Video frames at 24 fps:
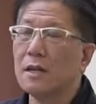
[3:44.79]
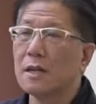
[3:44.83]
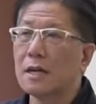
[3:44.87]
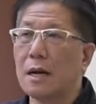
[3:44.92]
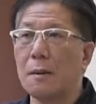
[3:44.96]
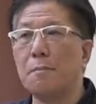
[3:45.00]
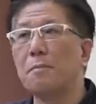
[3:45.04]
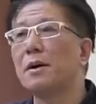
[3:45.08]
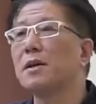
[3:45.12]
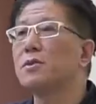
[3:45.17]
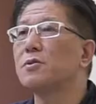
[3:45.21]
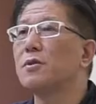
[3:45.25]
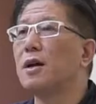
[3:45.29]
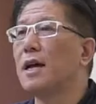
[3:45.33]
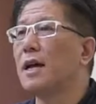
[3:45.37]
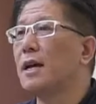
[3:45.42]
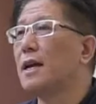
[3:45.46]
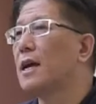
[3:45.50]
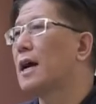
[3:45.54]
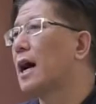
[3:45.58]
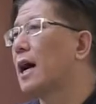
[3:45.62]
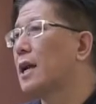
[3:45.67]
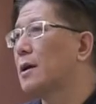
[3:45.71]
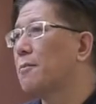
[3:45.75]
compared to
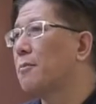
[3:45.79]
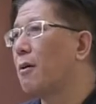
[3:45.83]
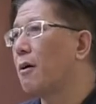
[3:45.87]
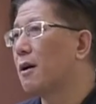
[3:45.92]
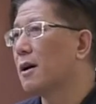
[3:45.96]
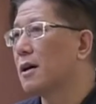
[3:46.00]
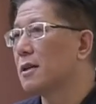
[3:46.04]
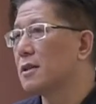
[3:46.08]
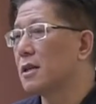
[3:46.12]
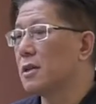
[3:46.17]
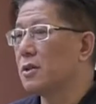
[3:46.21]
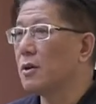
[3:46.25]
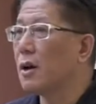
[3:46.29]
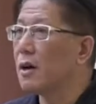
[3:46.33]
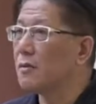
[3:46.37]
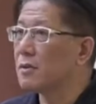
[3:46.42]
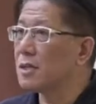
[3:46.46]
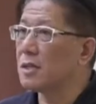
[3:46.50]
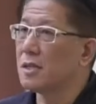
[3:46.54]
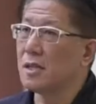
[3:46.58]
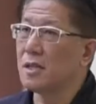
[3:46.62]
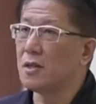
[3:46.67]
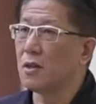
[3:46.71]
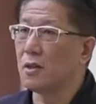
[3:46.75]
any other product that you have
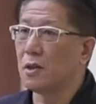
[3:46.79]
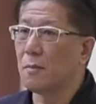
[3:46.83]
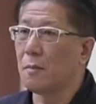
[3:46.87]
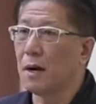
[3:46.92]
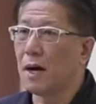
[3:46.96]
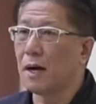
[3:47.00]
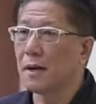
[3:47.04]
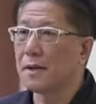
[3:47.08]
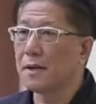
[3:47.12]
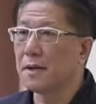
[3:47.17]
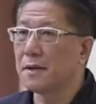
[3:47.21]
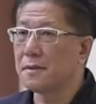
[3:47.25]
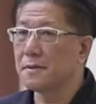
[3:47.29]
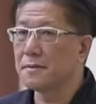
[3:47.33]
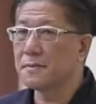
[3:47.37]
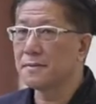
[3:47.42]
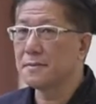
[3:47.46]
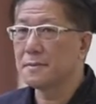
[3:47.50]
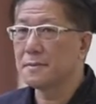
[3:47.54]
seen on the market.